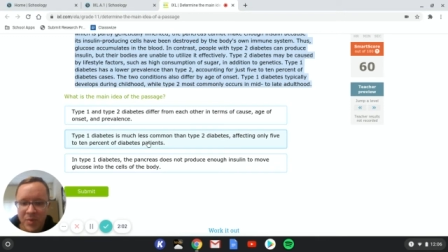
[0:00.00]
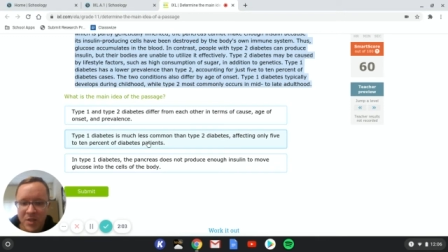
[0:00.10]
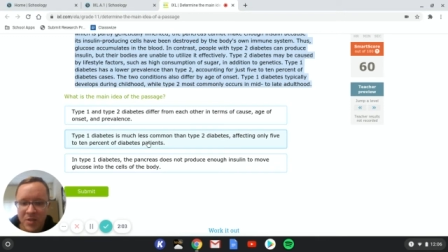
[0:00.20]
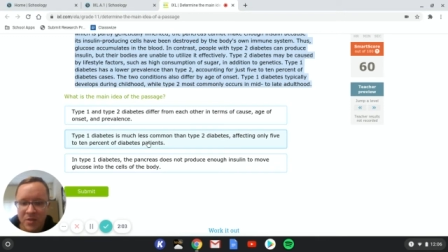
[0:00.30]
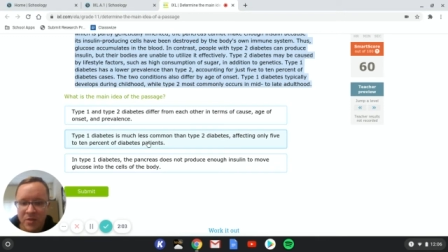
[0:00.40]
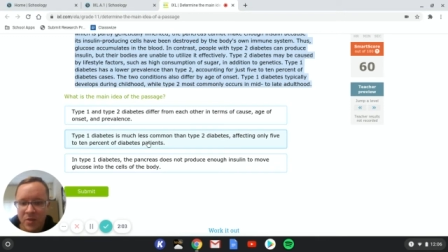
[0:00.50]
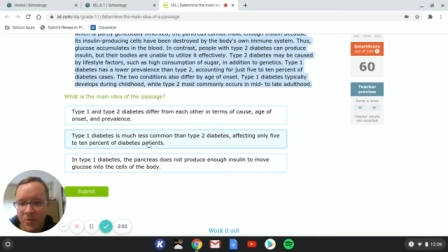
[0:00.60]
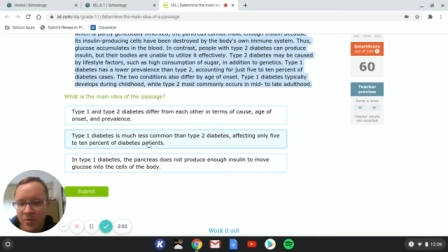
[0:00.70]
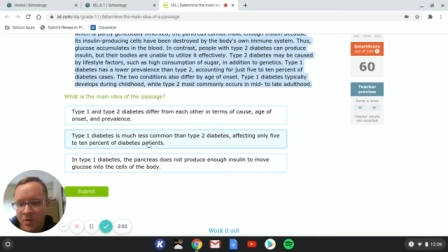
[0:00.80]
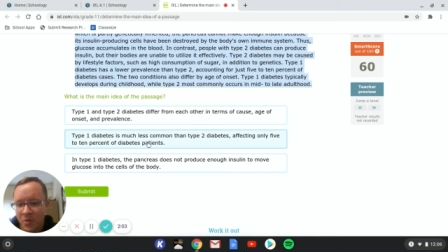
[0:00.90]
patients. So
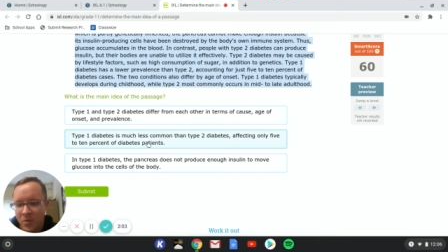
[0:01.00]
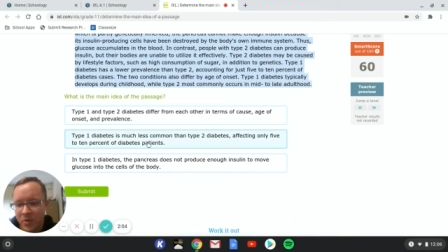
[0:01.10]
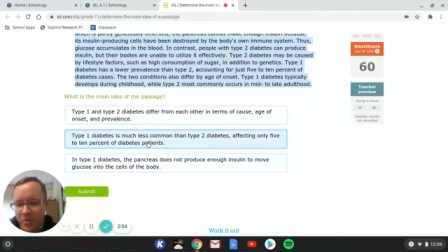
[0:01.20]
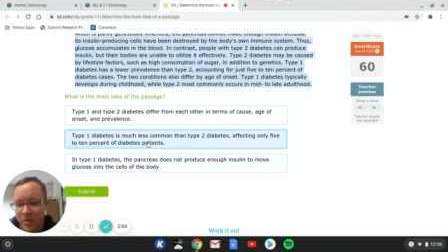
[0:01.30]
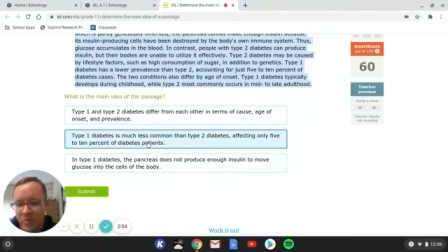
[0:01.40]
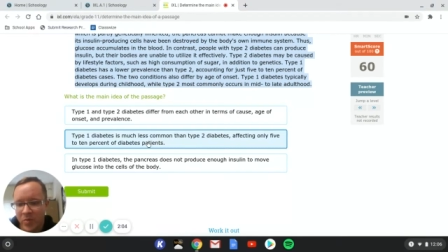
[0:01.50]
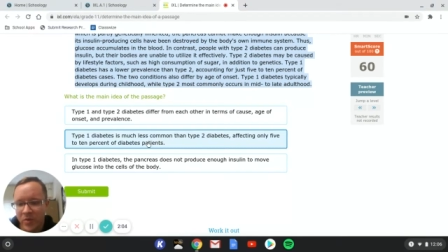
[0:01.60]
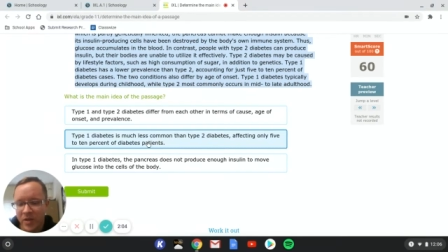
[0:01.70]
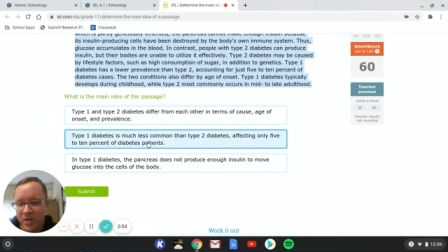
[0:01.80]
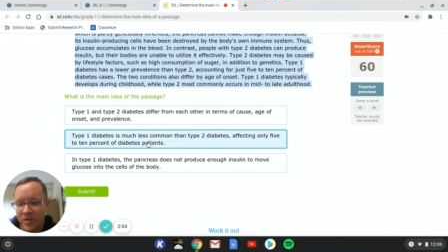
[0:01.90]
this one seems
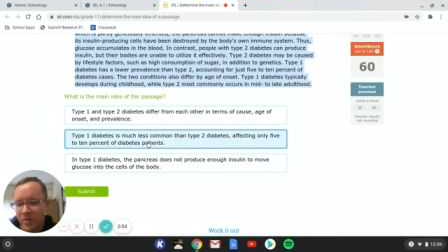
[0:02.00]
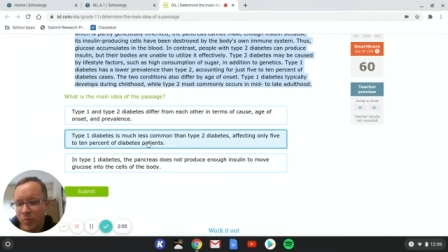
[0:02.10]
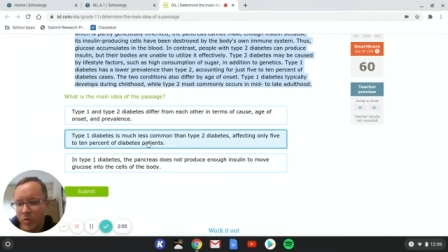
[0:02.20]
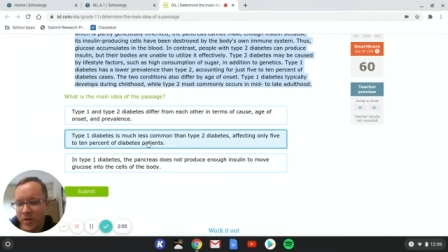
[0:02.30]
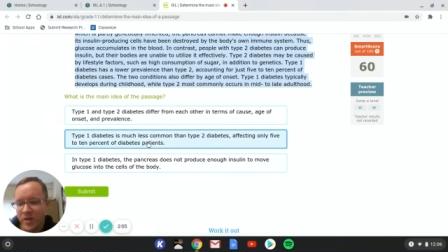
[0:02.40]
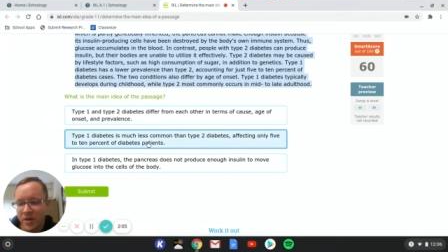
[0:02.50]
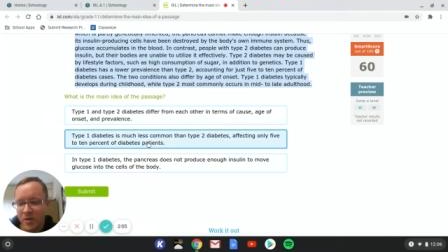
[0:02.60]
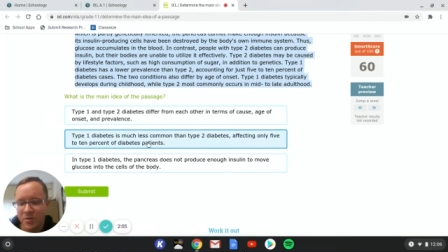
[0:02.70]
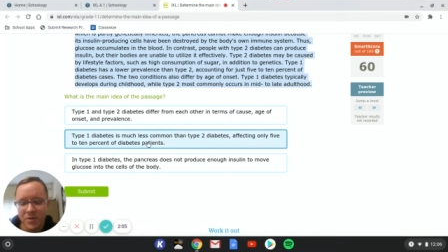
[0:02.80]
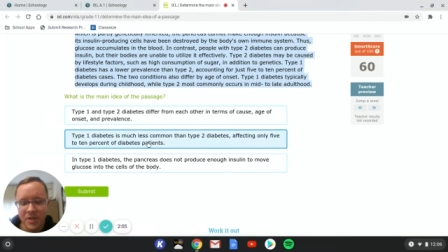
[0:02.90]
like it's a pretty
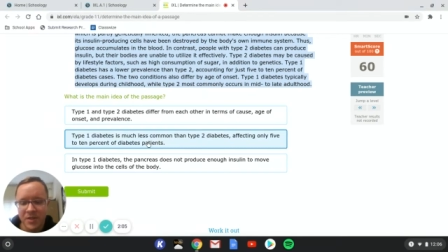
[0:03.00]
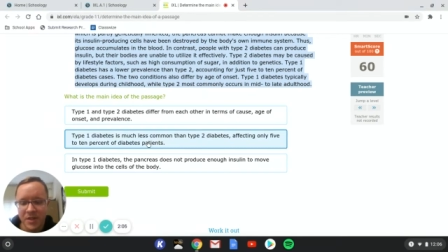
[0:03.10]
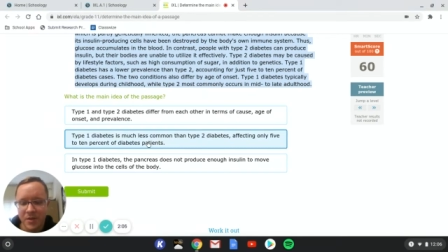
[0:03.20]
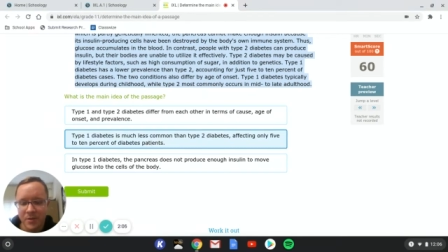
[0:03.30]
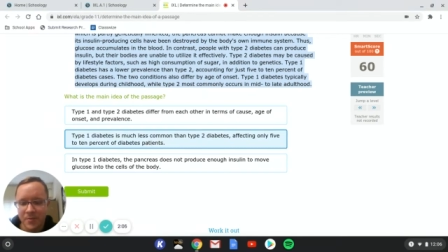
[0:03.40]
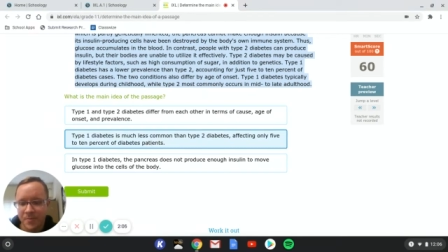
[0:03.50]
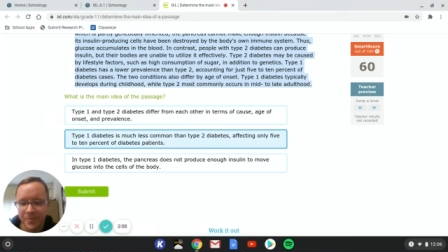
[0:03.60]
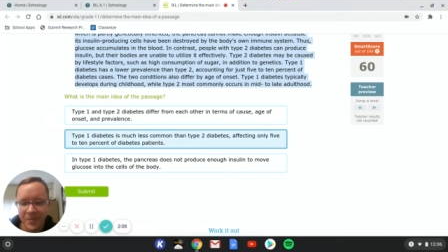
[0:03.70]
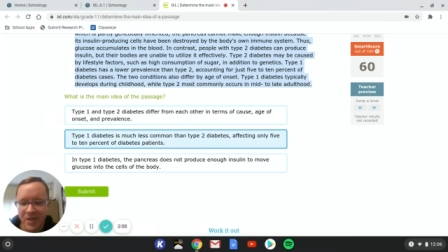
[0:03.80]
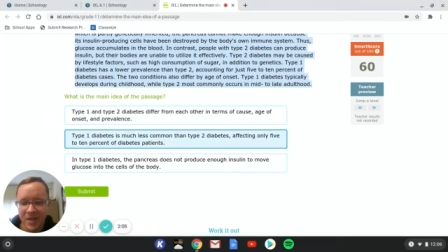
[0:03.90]
narrow detail,
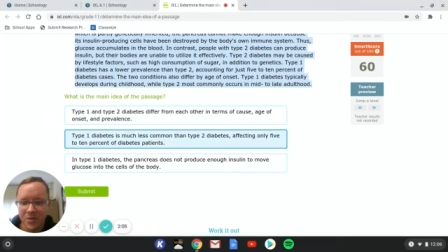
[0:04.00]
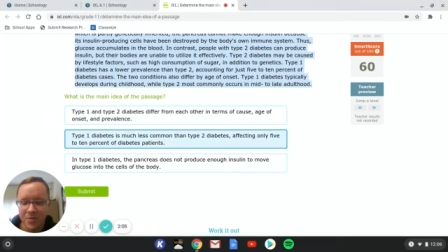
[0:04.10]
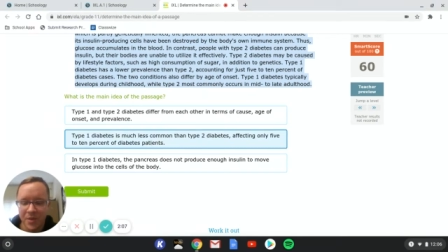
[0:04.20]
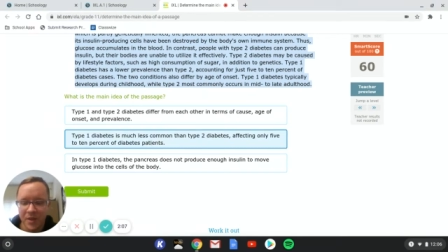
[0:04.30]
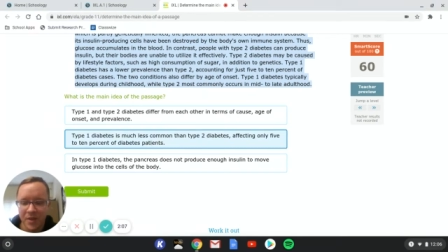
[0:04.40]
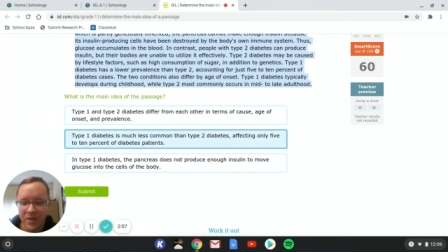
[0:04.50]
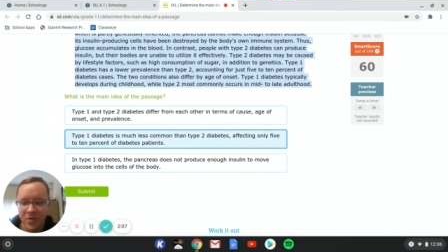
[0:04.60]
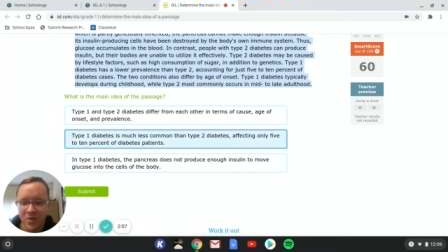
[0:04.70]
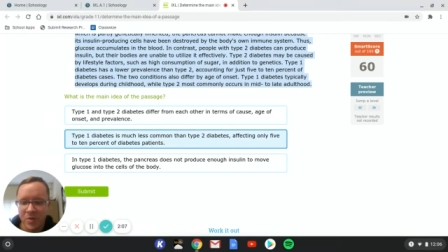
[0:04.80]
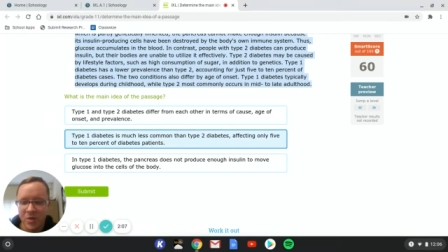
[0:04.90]
and I don't think that's
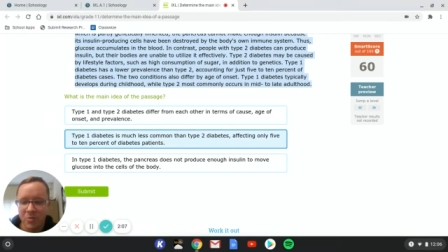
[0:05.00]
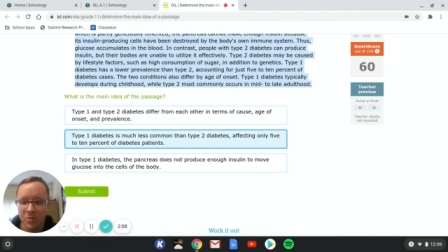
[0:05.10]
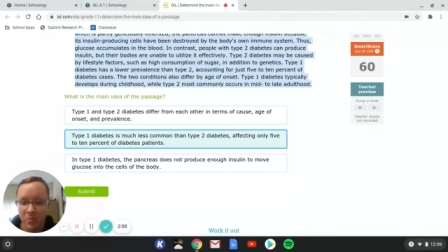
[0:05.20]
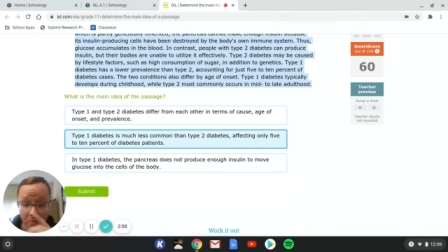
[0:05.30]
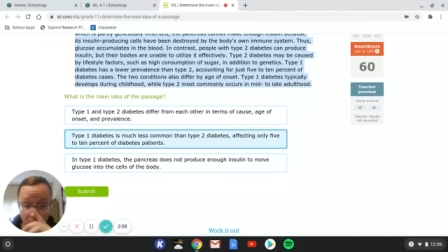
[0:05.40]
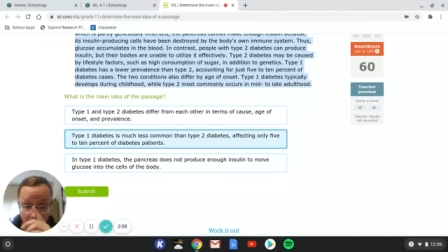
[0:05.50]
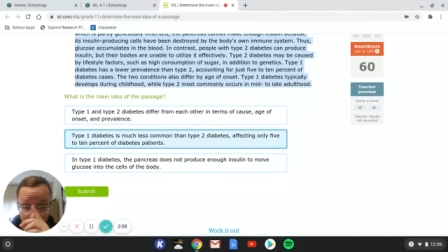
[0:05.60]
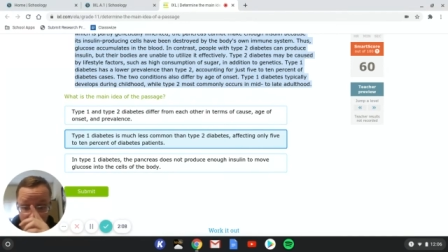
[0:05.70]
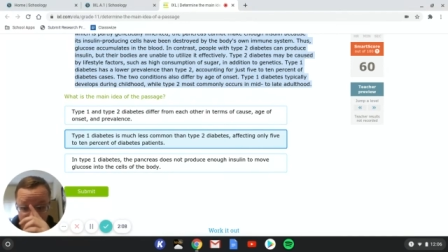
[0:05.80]
going to be the one we want.